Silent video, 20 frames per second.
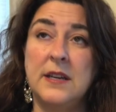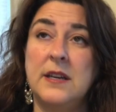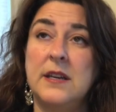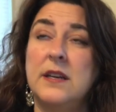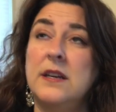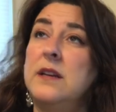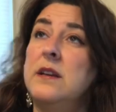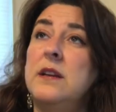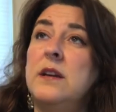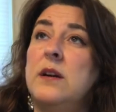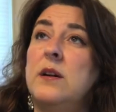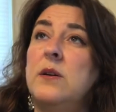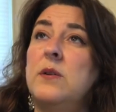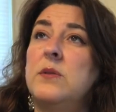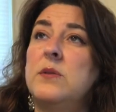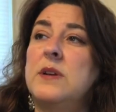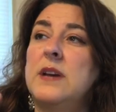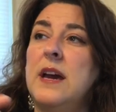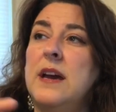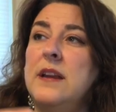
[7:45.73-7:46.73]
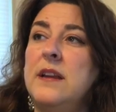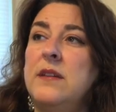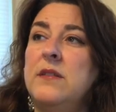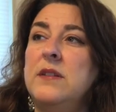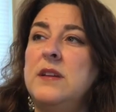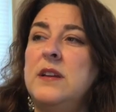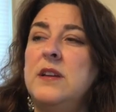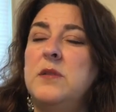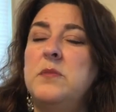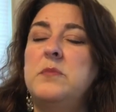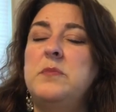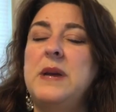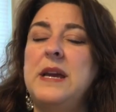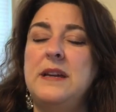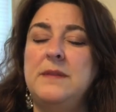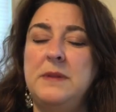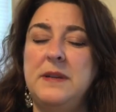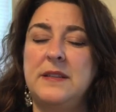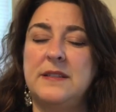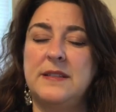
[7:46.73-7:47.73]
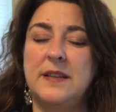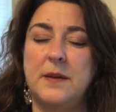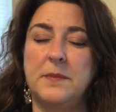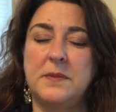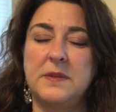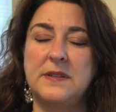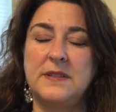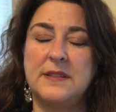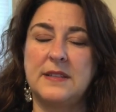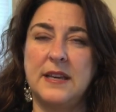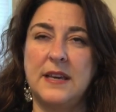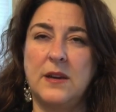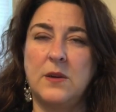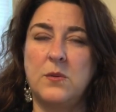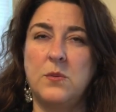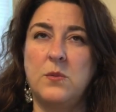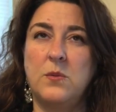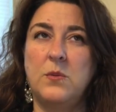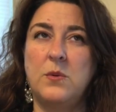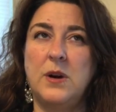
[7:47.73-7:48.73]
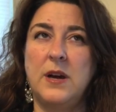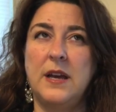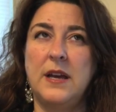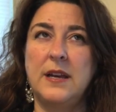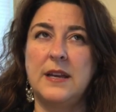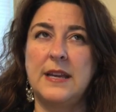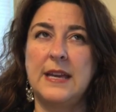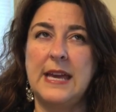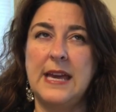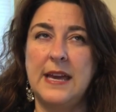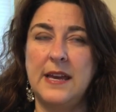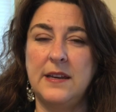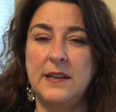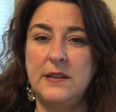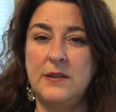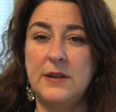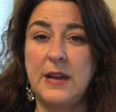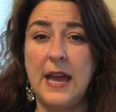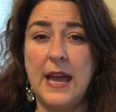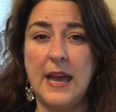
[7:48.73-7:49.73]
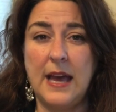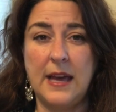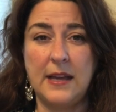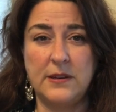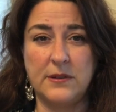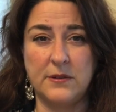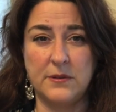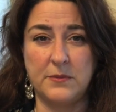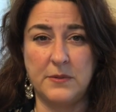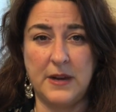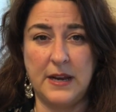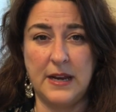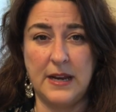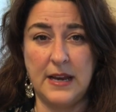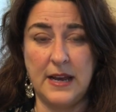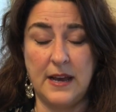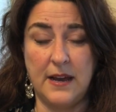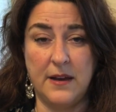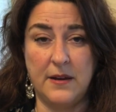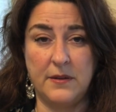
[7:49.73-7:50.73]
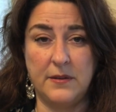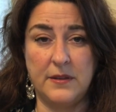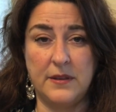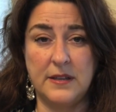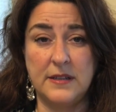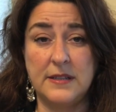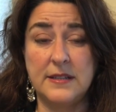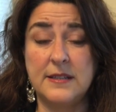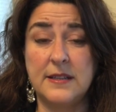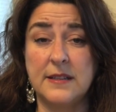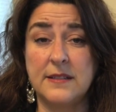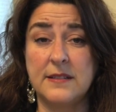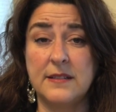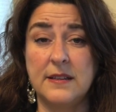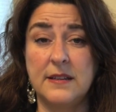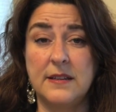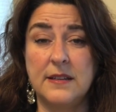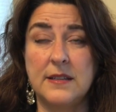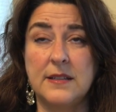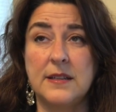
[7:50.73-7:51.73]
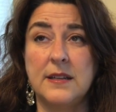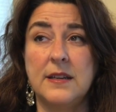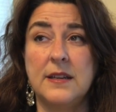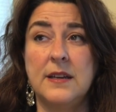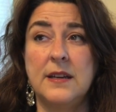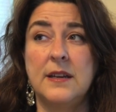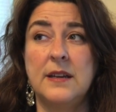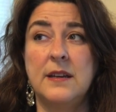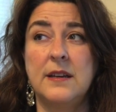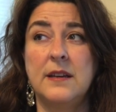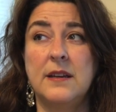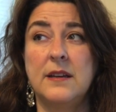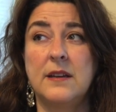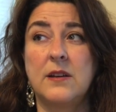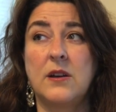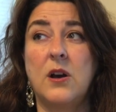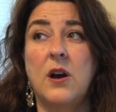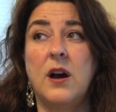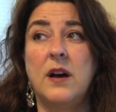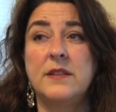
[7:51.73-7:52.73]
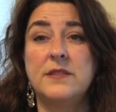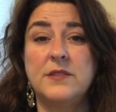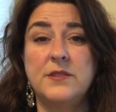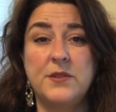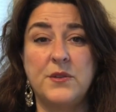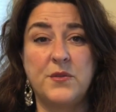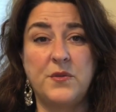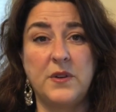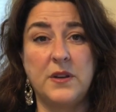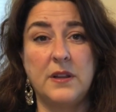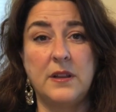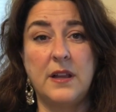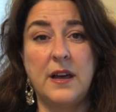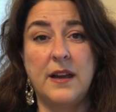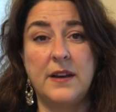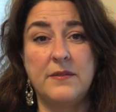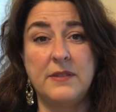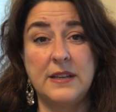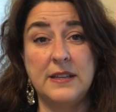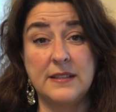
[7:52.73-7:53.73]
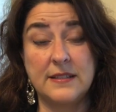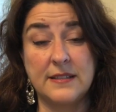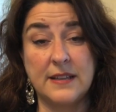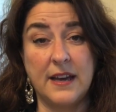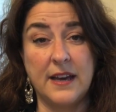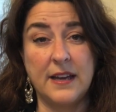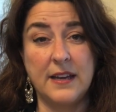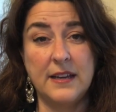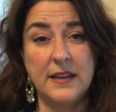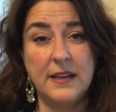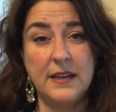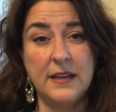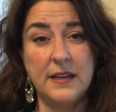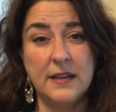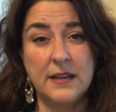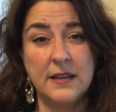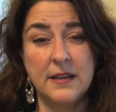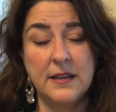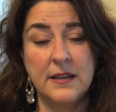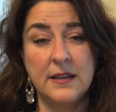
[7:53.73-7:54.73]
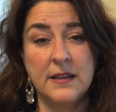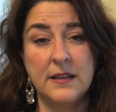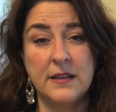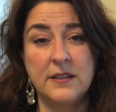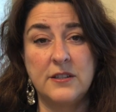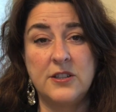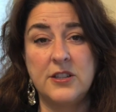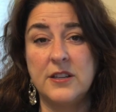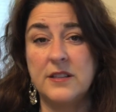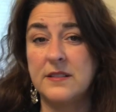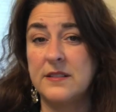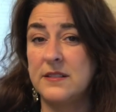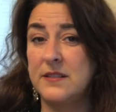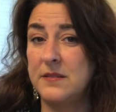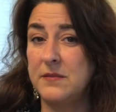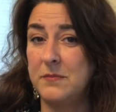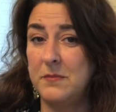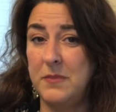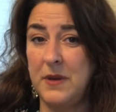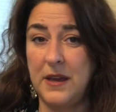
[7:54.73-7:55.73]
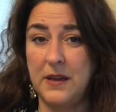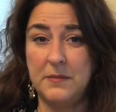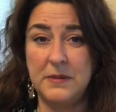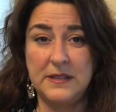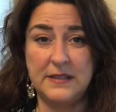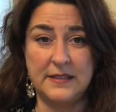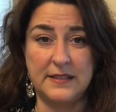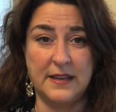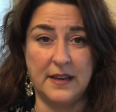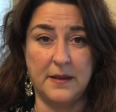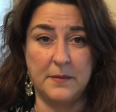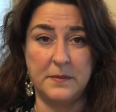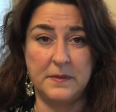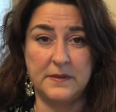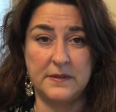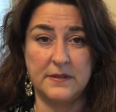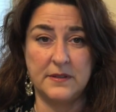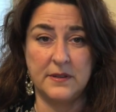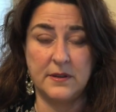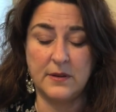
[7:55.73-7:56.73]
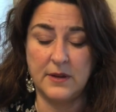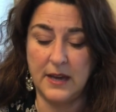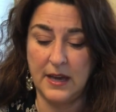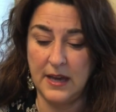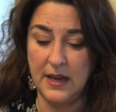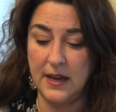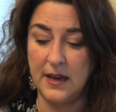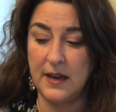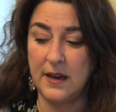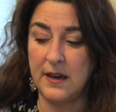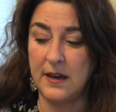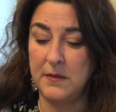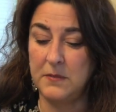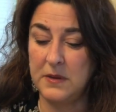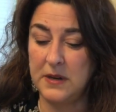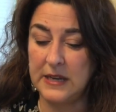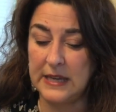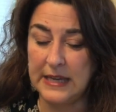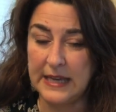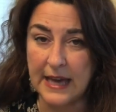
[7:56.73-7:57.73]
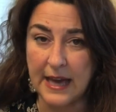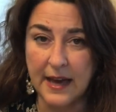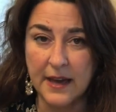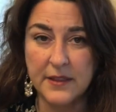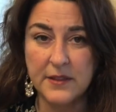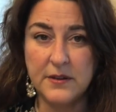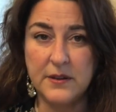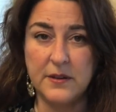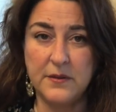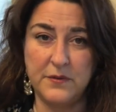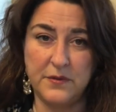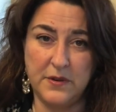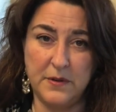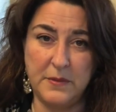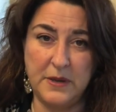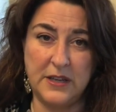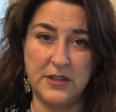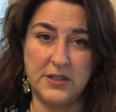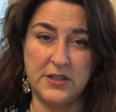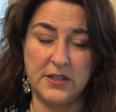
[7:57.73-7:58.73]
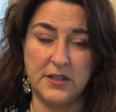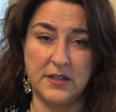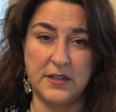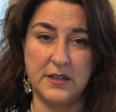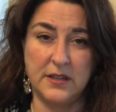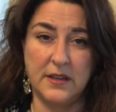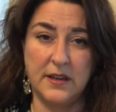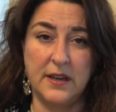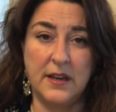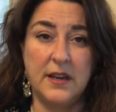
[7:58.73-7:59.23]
Baby steps. It's like, what can you handle right now that doesn't cause you to feel a lot of anxiety? Just baby steps. Okay, I'm going to gather information.